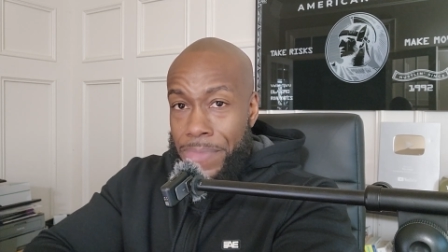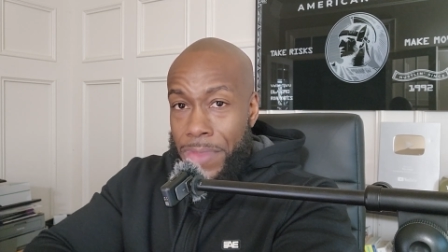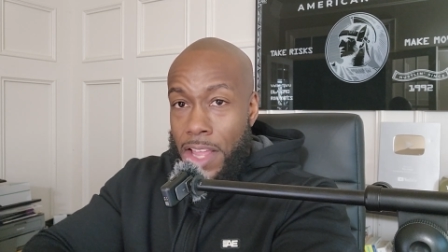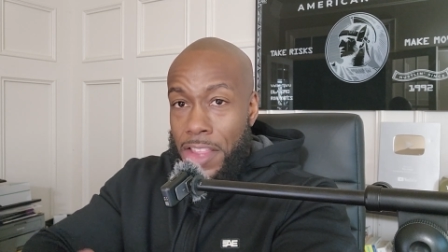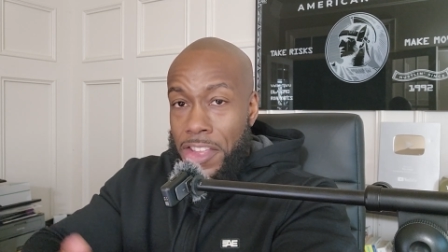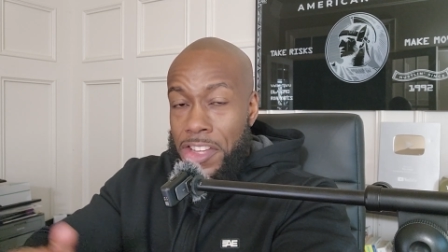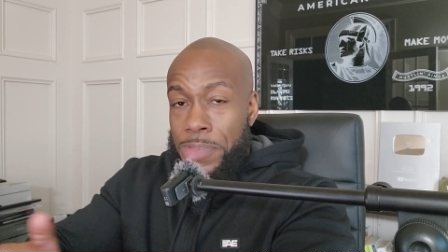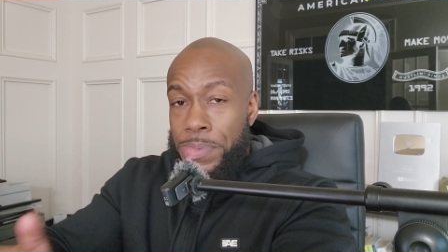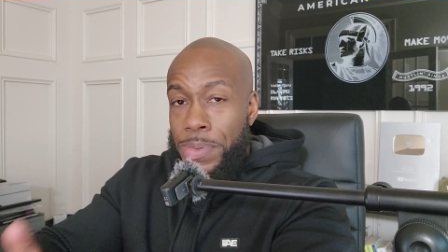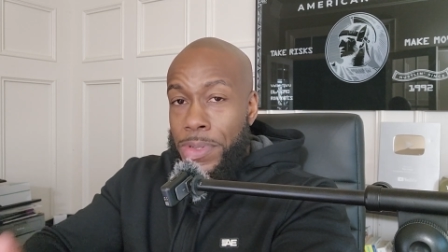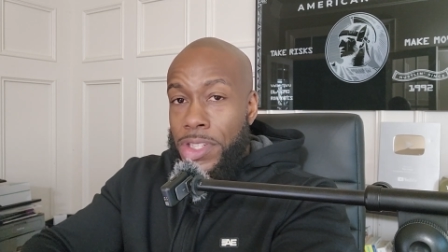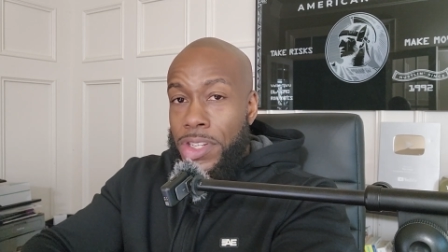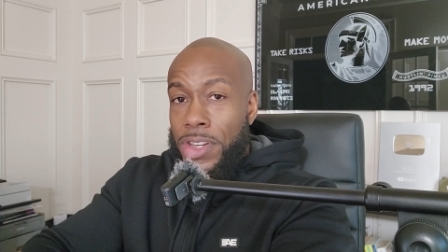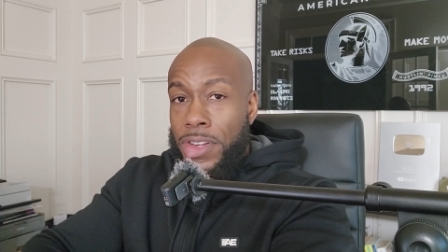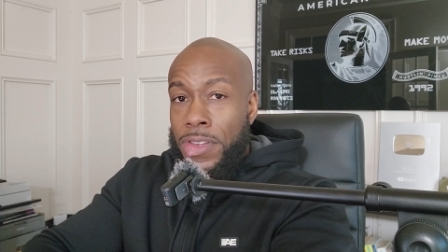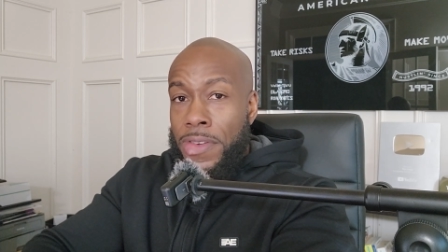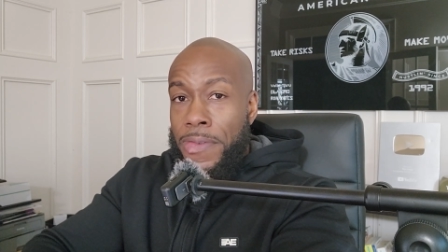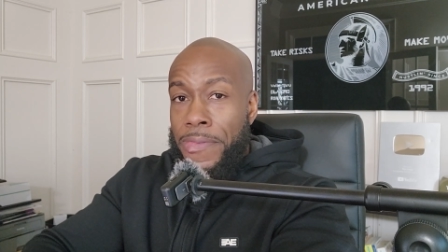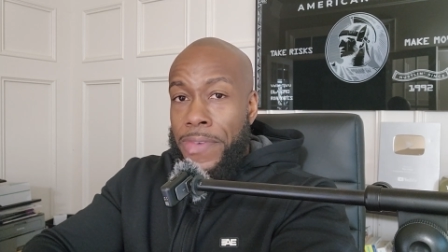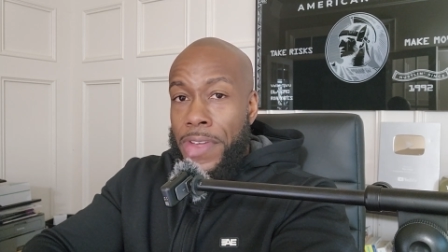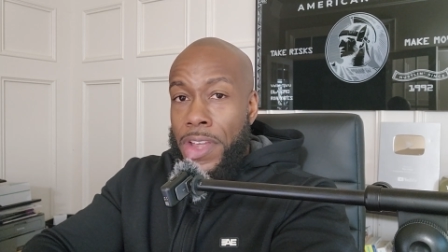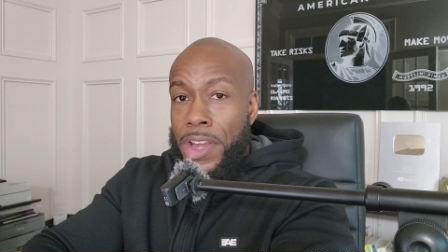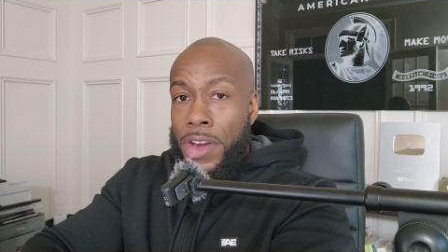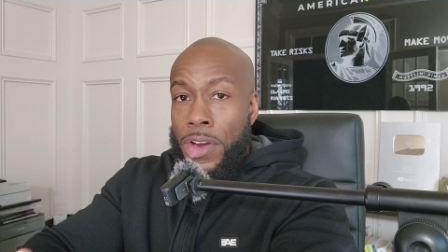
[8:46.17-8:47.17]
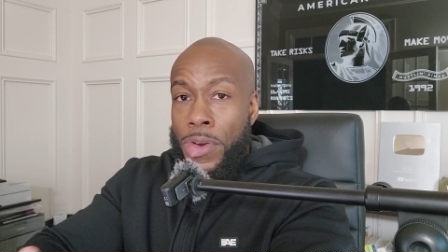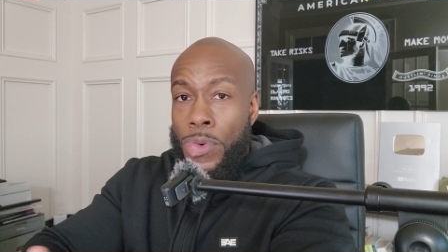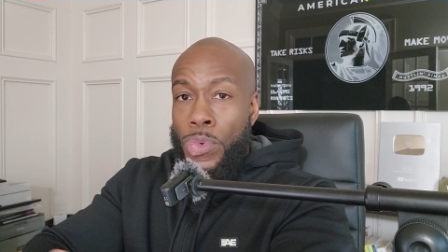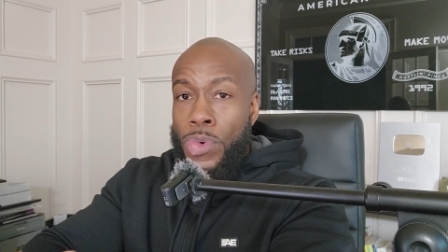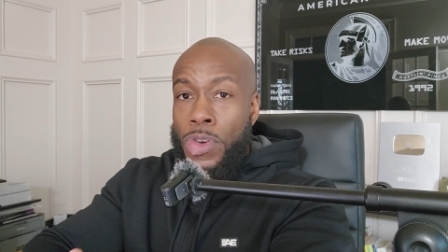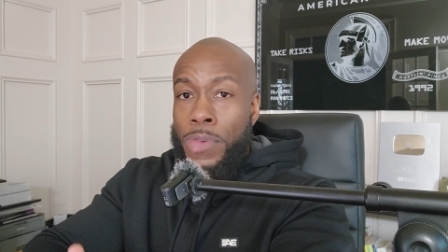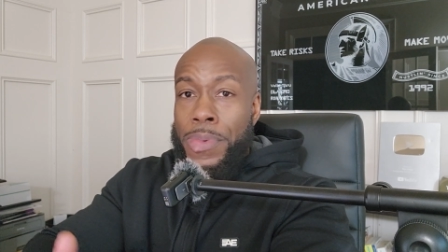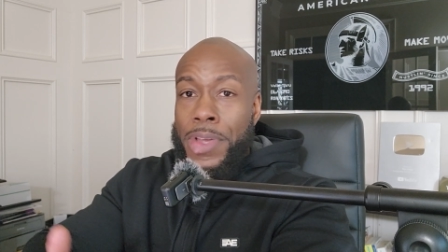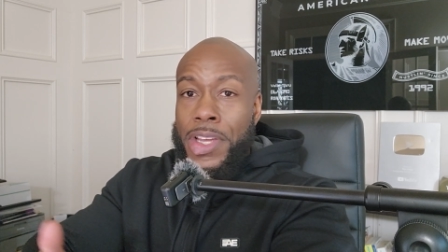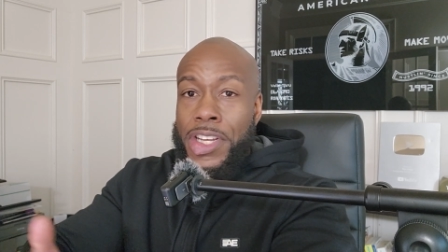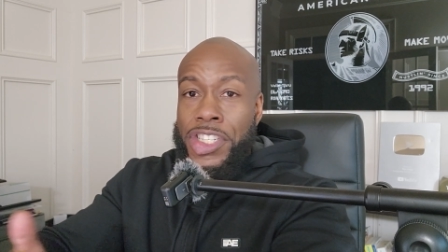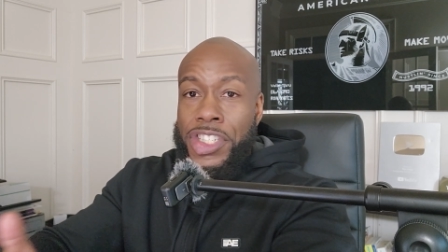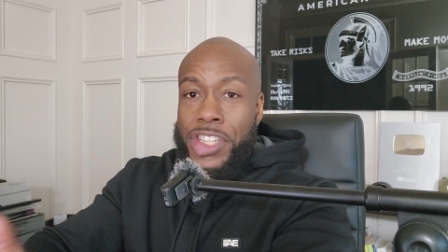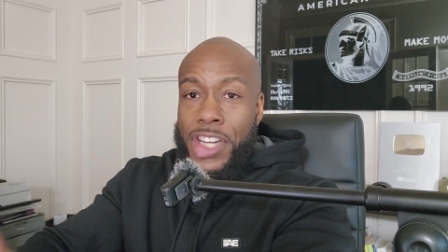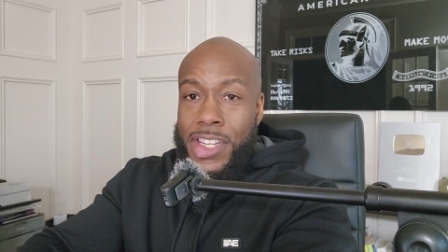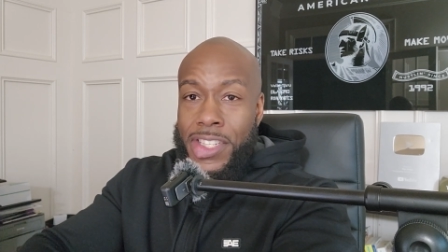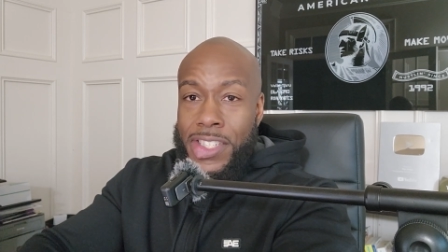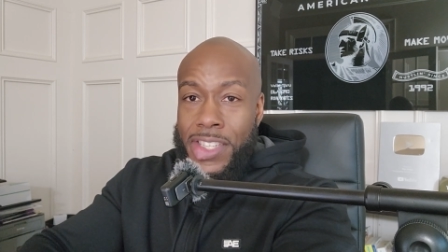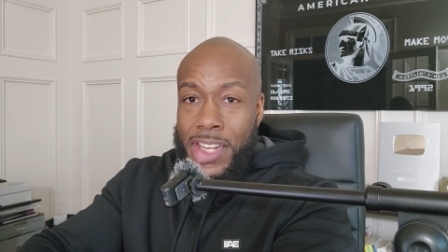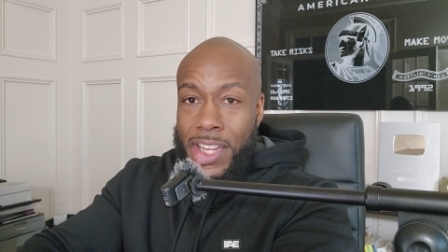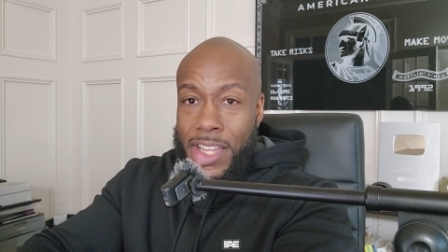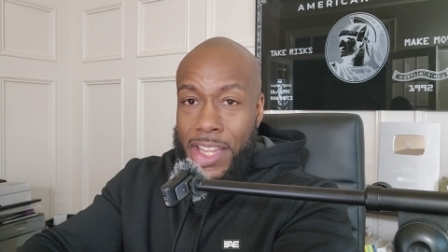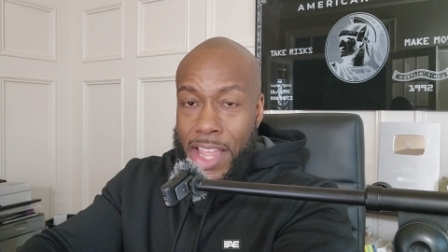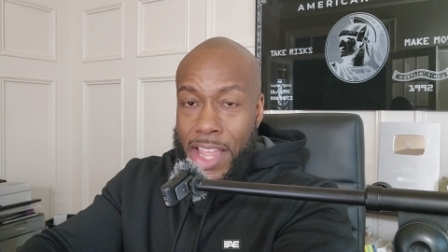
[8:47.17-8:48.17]
Now, this particular figure will be
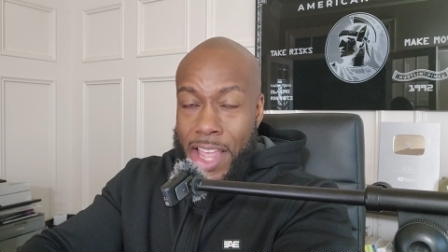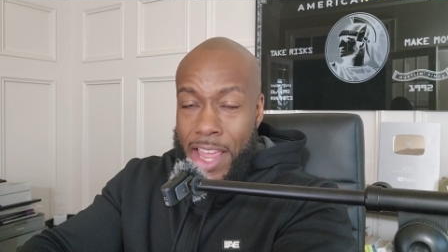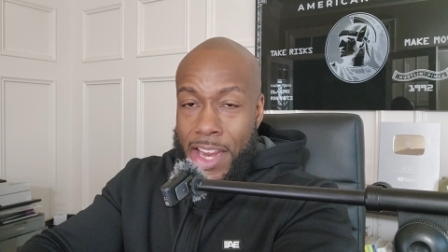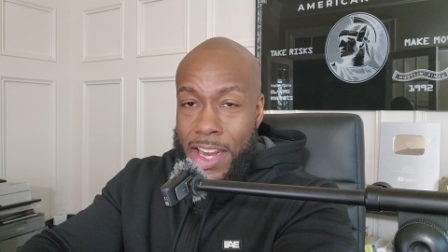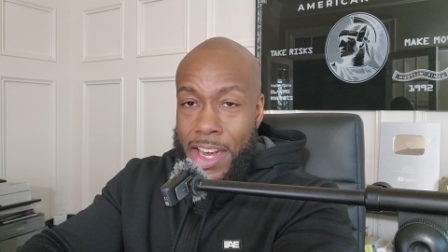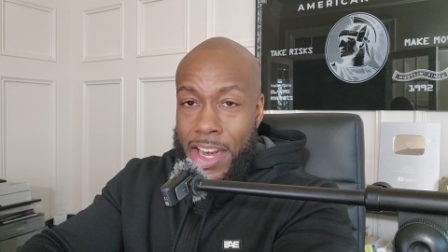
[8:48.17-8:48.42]
adjusted again